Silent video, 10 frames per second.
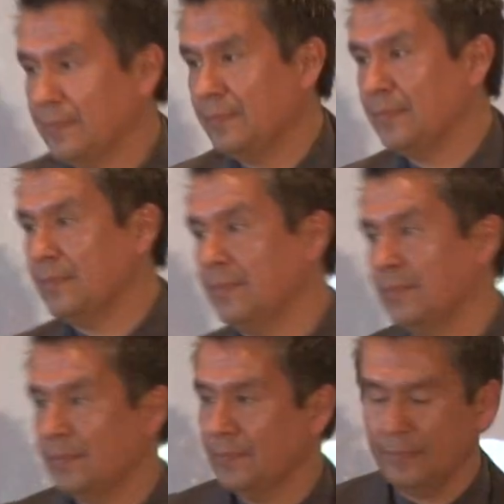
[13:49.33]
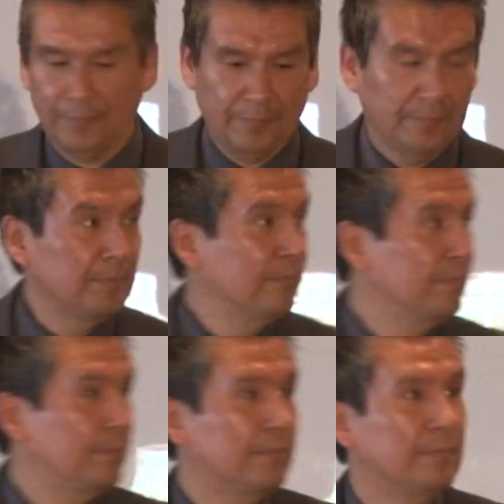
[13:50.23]

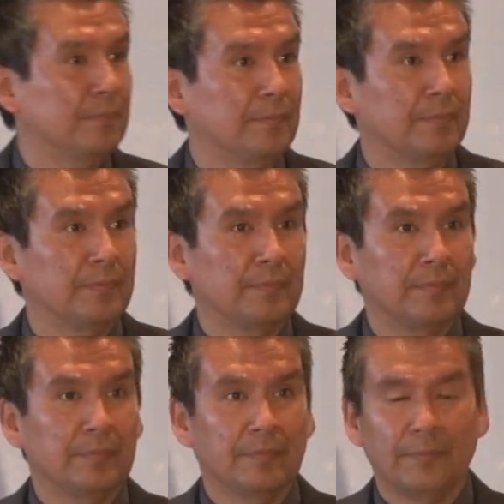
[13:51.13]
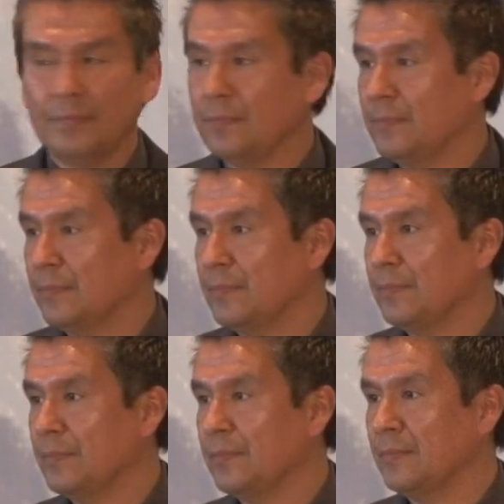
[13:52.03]

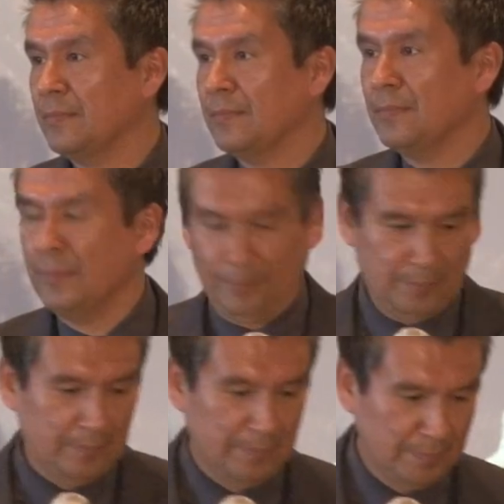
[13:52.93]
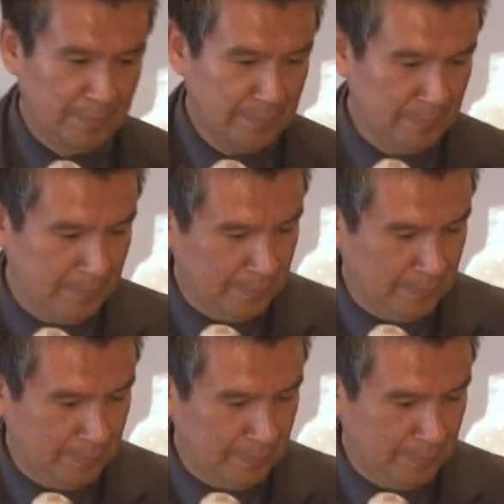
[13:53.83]
Nothing is said.